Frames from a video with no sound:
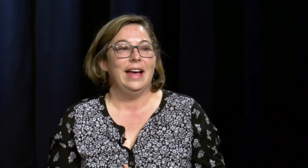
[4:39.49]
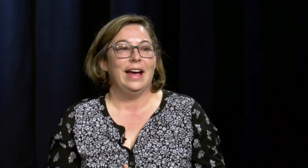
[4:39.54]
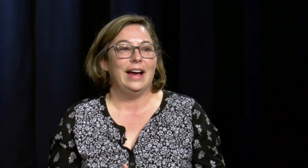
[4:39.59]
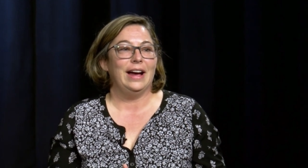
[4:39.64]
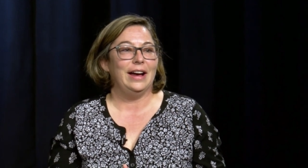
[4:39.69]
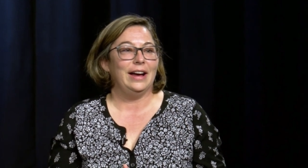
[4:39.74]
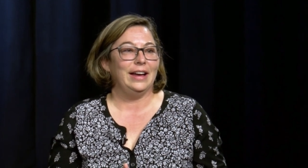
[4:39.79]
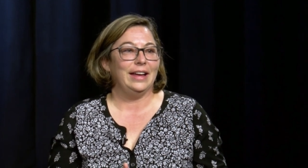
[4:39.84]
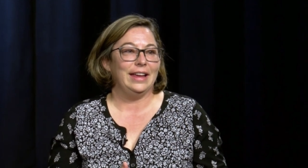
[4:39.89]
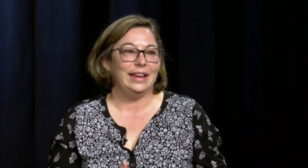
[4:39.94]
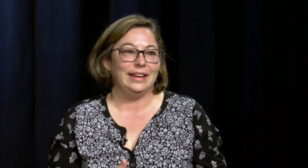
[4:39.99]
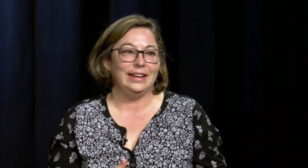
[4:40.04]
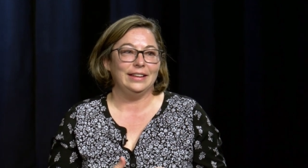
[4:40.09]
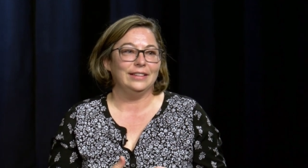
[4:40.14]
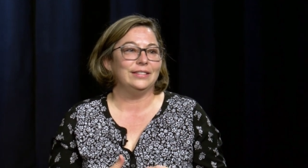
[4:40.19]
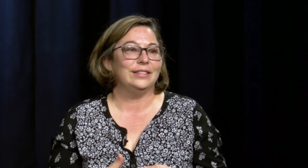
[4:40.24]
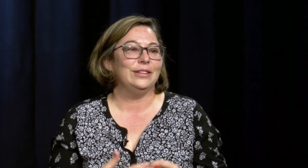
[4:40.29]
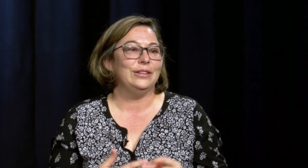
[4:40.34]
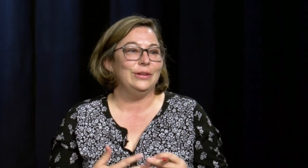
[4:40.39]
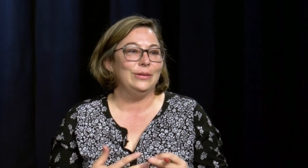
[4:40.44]
Uh, it
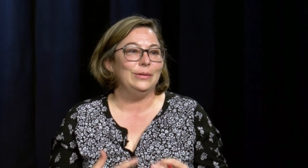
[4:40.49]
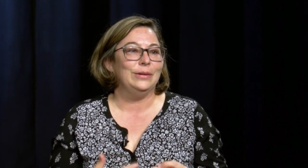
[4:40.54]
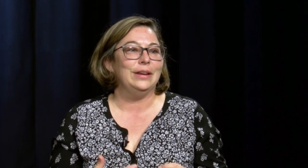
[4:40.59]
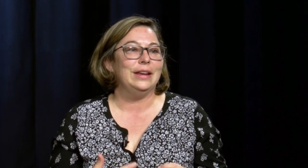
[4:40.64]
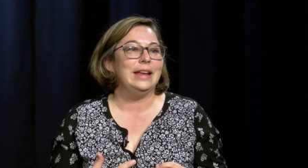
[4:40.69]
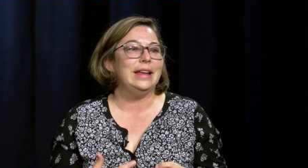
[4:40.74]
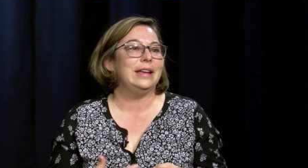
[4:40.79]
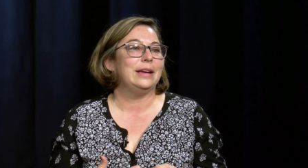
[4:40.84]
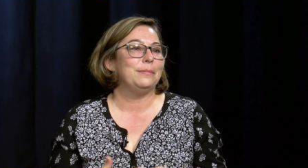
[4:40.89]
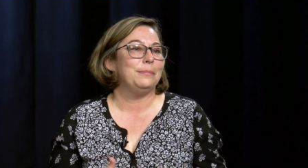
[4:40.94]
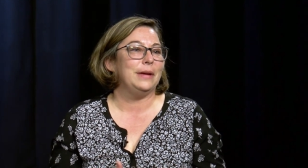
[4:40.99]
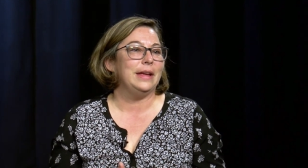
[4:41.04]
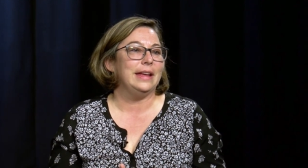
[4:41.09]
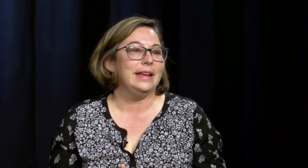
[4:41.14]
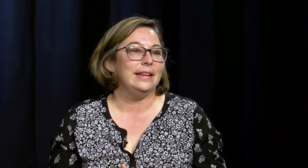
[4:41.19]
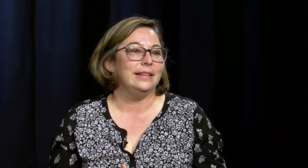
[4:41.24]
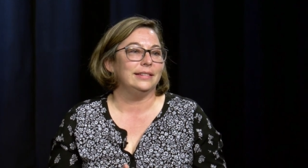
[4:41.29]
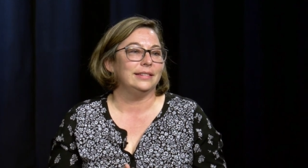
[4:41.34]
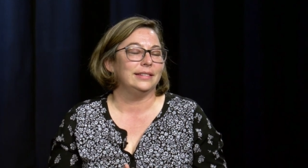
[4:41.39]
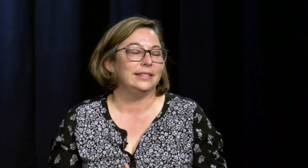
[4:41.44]
is a unique
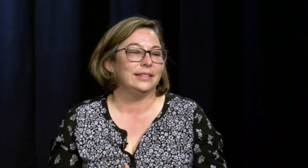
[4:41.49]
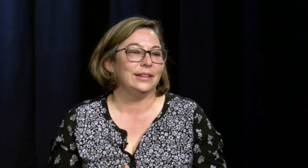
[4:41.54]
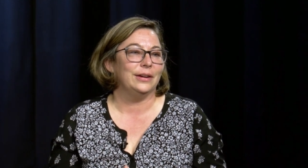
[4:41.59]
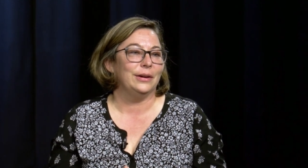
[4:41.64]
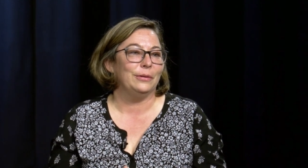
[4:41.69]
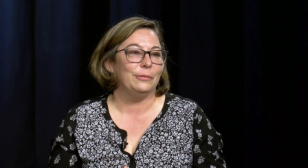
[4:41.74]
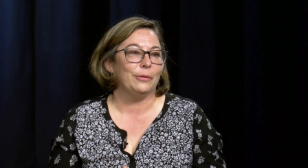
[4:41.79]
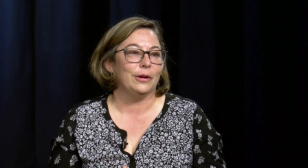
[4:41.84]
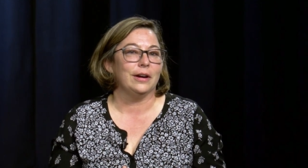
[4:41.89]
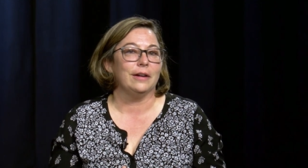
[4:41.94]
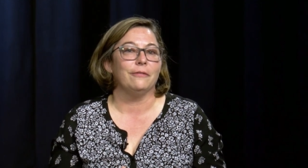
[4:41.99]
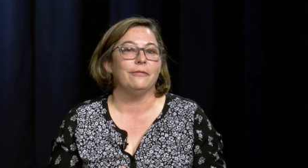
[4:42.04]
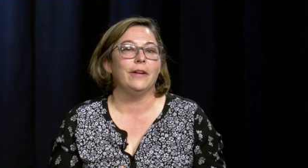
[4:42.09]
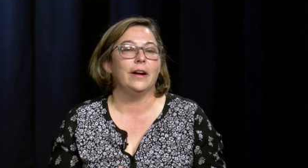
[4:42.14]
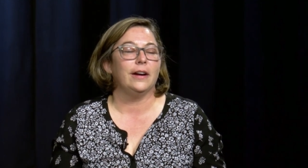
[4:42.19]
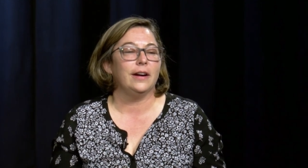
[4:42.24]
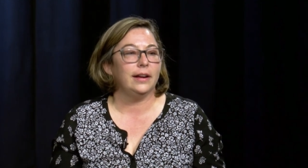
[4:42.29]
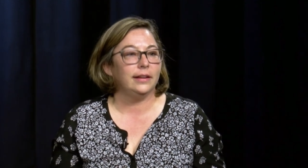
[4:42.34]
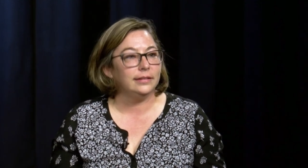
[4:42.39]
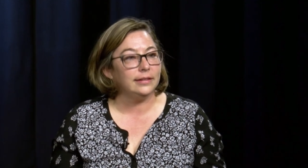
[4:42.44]
piece. So we're
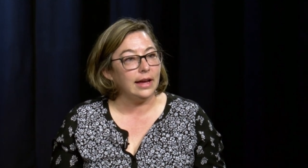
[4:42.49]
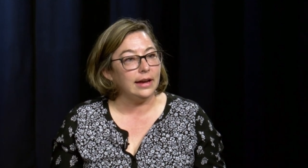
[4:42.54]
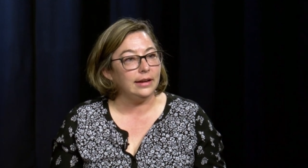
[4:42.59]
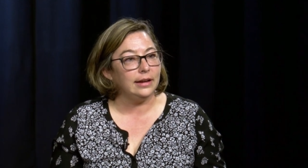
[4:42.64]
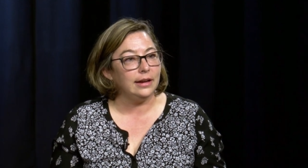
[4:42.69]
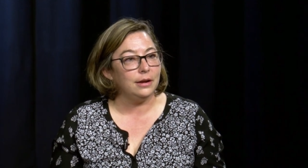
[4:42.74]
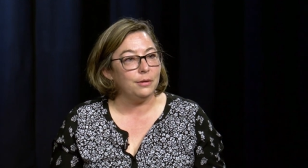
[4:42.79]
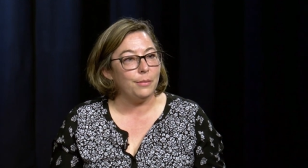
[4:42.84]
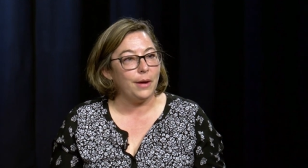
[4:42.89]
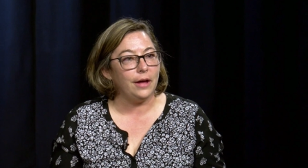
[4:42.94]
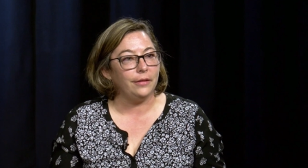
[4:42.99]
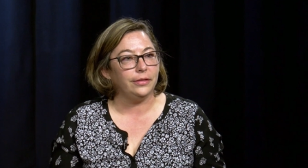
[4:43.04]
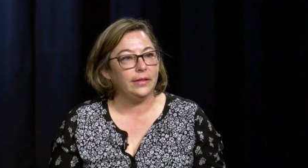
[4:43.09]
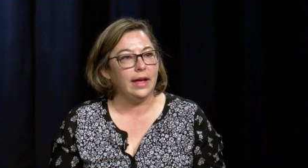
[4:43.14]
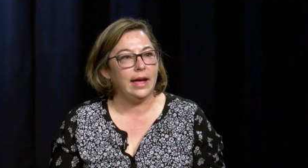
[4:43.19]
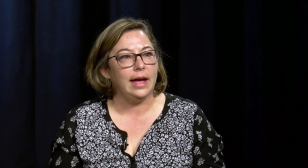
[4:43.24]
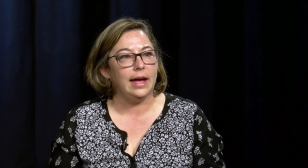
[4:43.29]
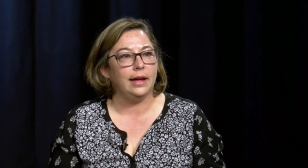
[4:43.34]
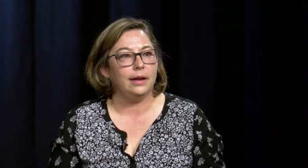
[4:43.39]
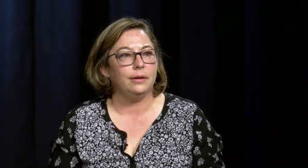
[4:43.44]
very excited about
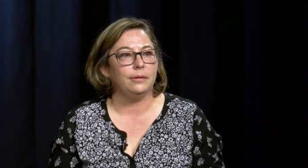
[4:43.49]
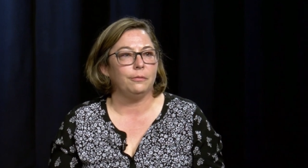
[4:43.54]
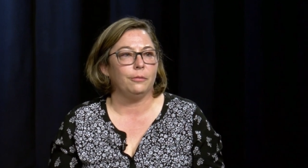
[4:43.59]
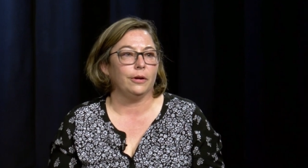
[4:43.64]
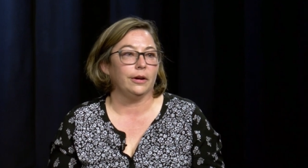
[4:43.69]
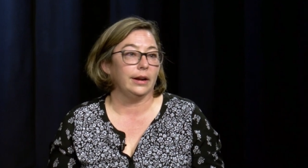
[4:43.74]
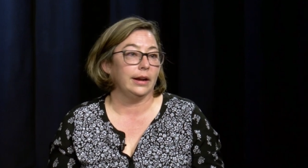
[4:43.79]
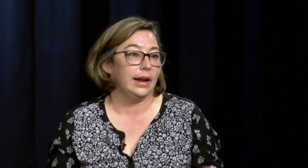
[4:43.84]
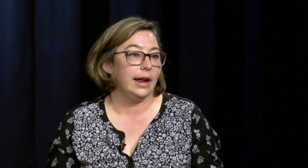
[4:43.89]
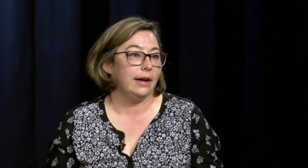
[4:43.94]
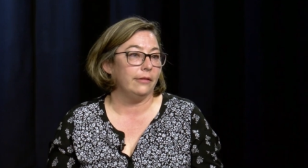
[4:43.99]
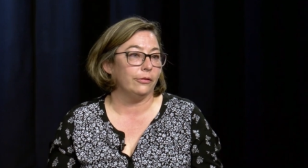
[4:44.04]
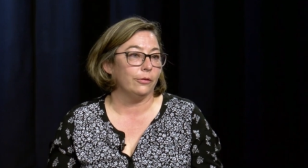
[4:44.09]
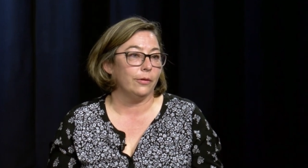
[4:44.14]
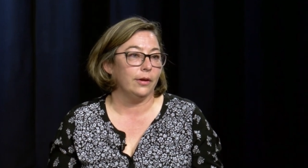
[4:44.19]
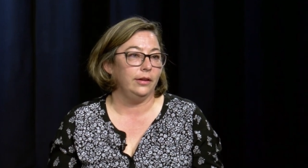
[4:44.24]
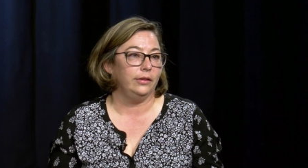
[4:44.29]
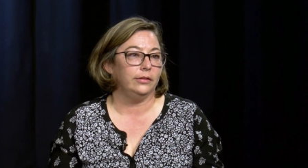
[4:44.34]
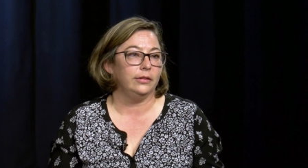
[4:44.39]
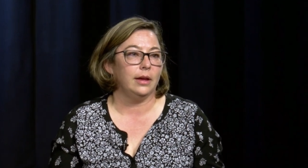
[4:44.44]
that. We're going to have a
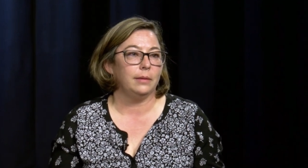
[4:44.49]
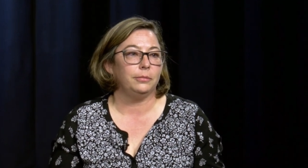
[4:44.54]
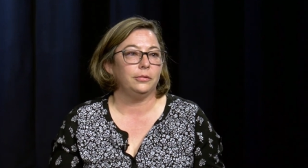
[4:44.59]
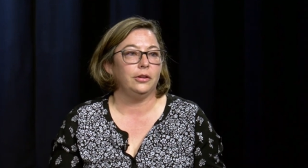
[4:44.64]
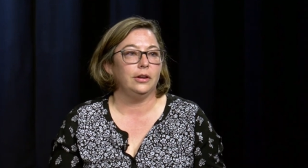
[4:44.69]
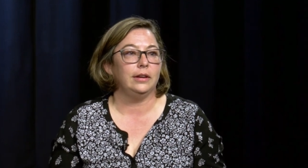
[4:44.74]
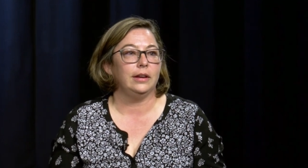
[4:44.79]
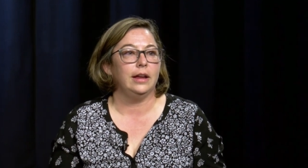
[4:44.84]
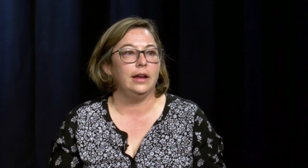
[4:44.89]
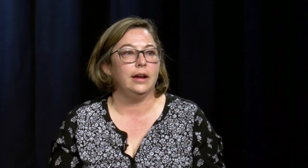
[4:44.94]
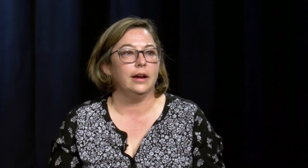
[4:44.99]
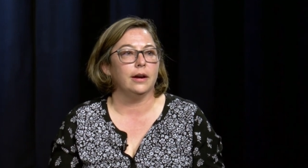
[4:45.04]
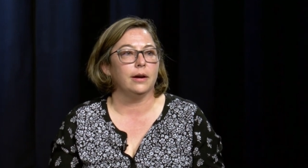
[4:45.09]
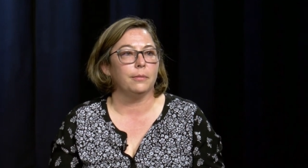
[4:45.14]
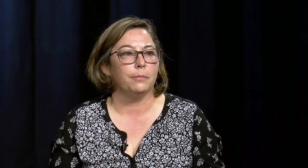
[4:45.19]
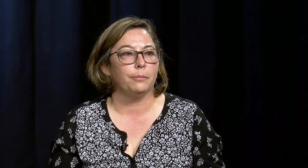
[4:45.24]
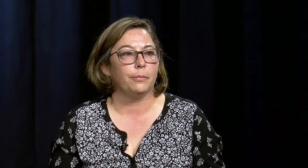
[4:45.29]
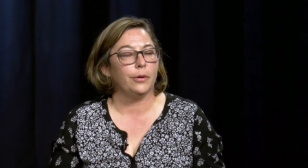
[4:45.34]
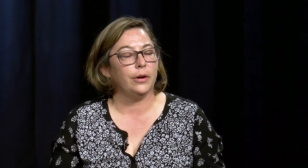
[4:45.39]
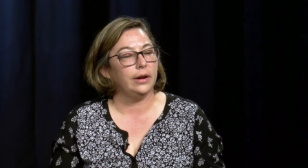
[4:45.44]
reception
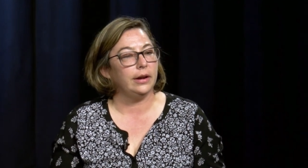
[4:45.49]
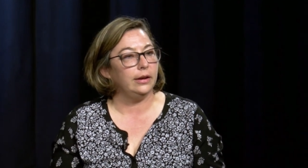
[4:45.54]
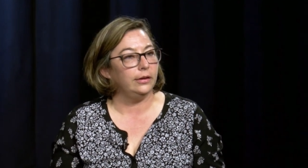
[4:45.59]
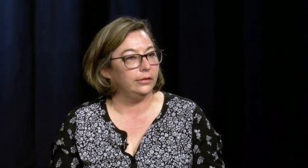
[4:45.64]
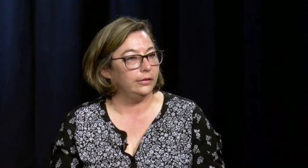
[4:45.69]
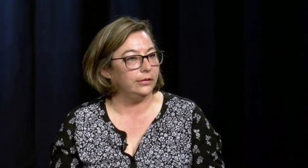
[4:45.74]
here pretty